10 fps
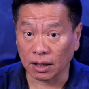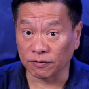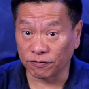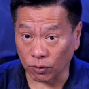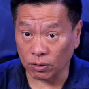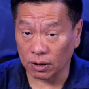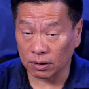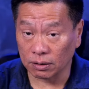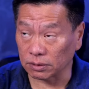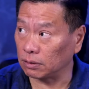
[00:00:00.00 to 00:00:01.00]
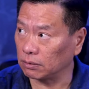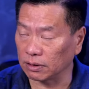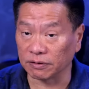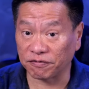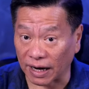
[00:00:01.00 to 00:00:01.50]
in 5
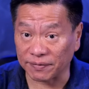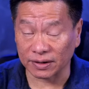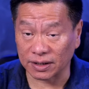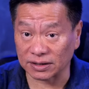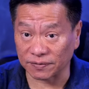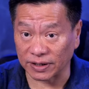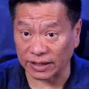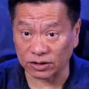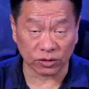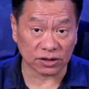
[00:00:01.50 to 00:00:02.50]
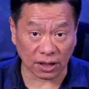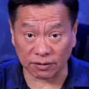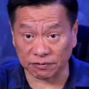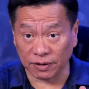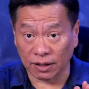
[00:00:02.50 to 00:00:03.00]
intensive days. So instead
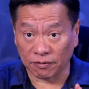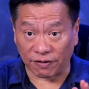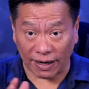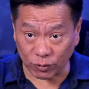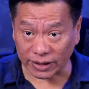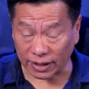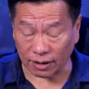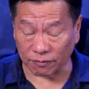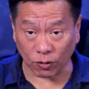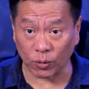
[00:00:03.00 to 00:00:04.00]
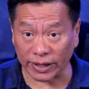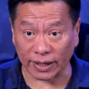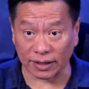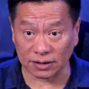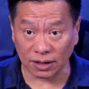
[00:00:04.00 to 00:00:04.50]
of 4
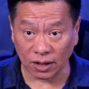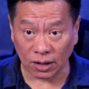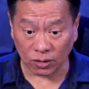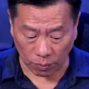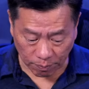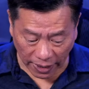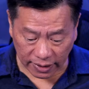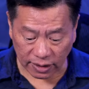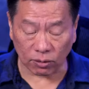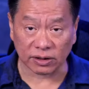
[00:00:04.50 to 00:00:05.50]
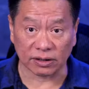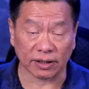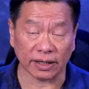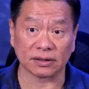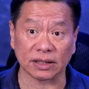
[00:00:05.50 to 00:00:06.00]
weekends, we pack it all
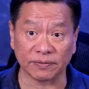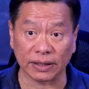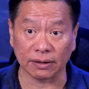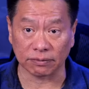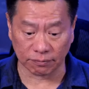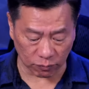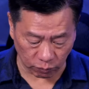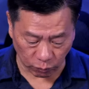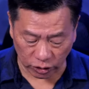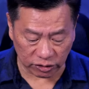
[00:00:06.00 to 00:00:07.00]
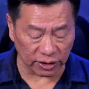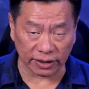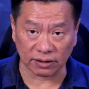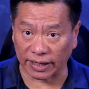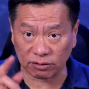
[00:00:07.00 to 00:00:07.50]
intensely, morning to
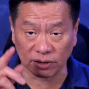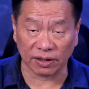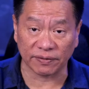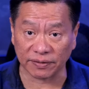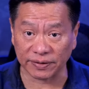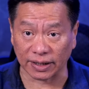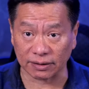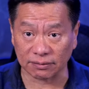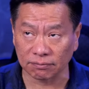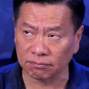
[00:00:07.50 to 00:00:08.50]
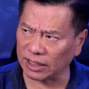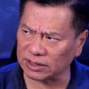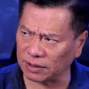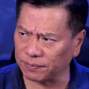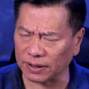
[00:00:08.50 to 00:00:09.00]
night, 9 to 11 every night,
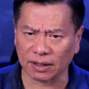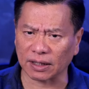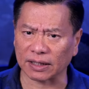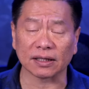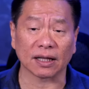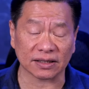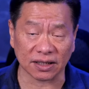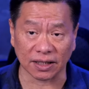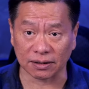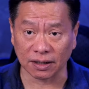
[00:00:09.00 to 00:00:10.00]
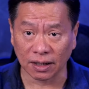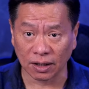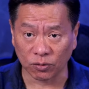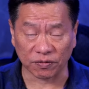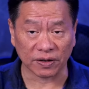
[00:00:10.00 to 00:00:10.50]
except I think last night,
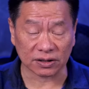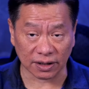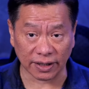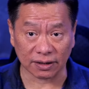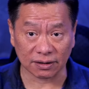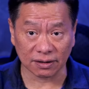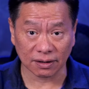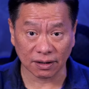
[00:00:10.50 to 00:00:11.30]
we finish at 8,